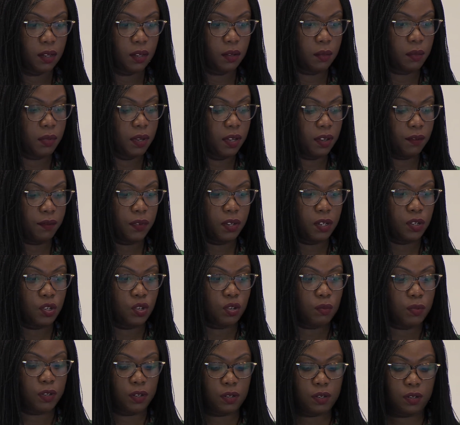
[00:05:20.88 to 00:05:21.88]
having
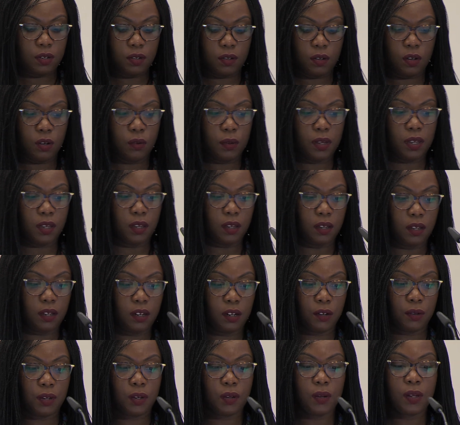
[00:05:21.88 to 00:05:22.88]
trouble. Okay,
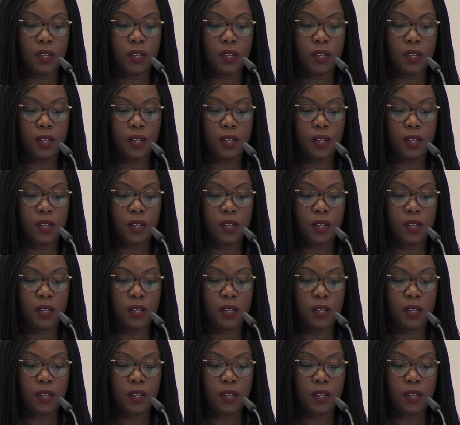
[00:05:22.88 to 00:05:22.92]
here we go.